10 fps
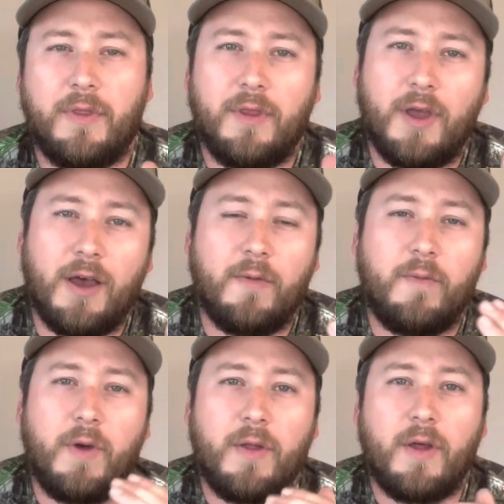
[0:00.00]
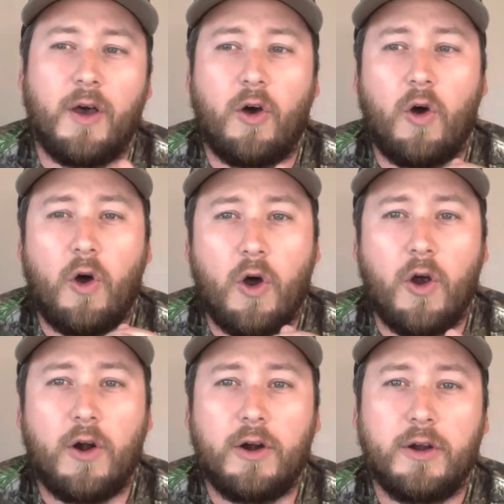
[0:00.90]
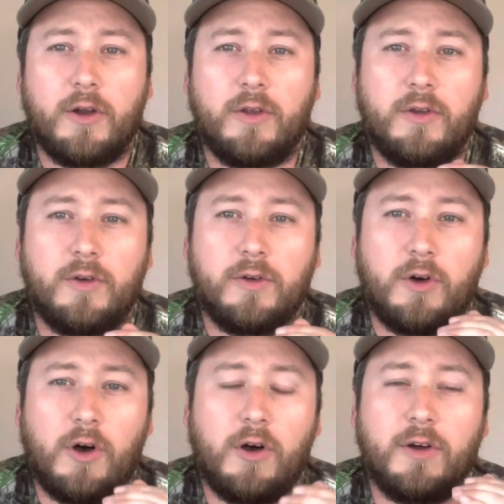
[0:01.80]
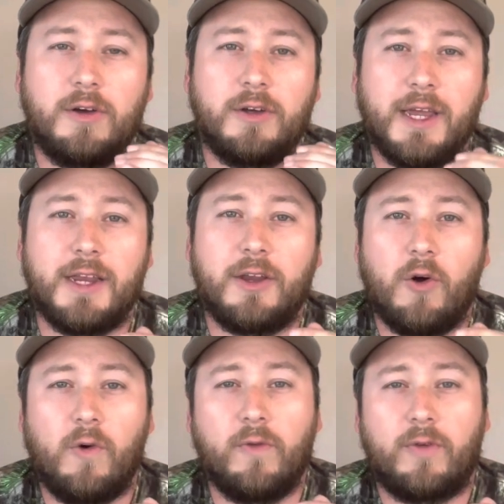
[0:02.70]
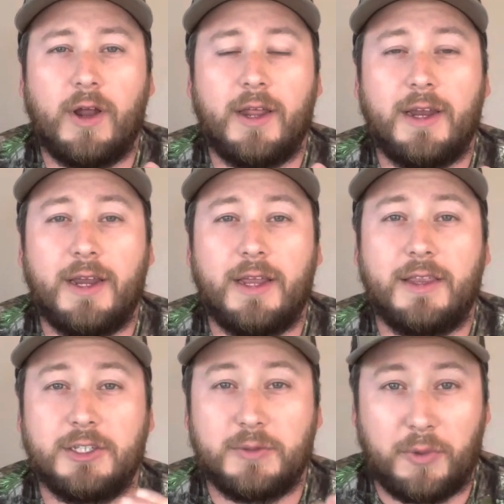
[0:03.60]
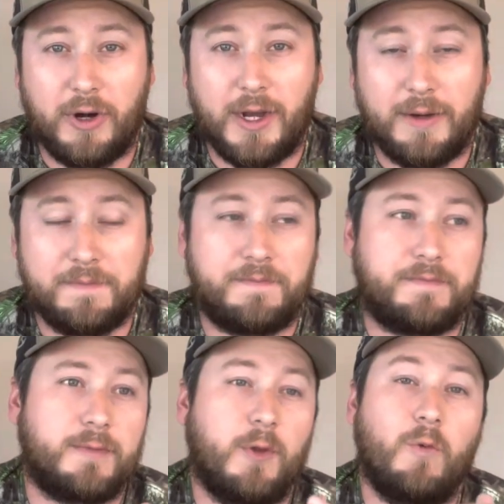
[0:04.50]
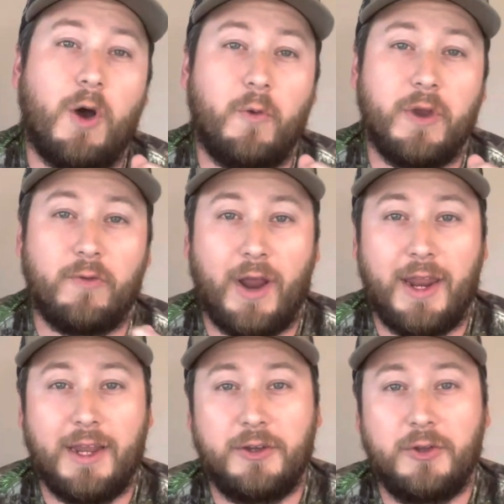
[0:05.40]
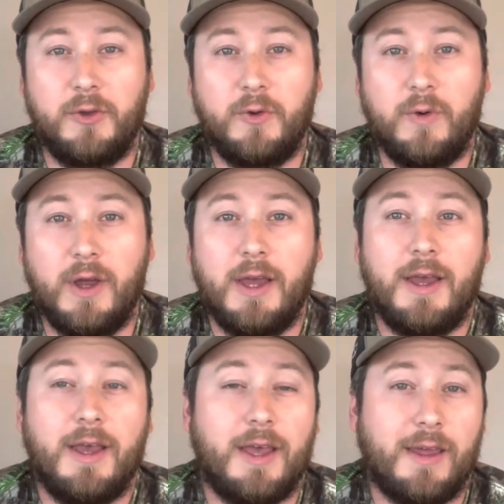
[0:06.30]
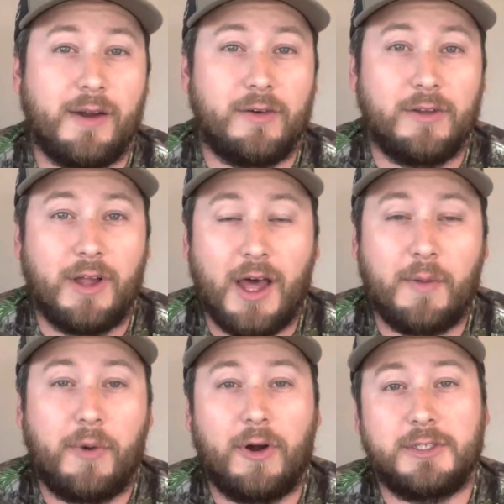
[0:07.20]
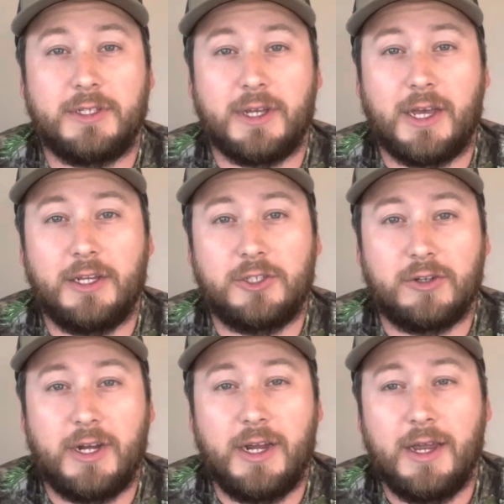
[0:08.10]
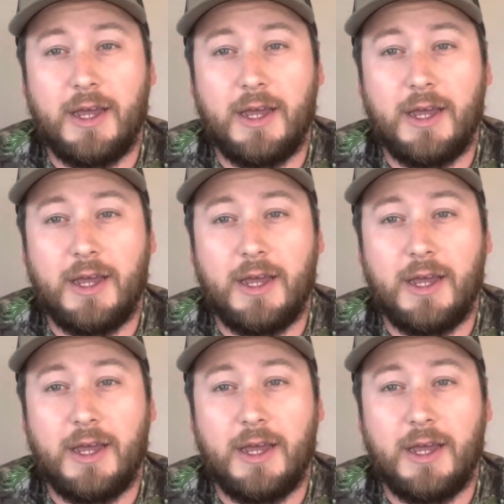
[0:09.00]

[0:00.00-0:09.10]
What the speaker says: a, a hard, long, late cold front in the spring. What we ran into in a lot of parts of the country,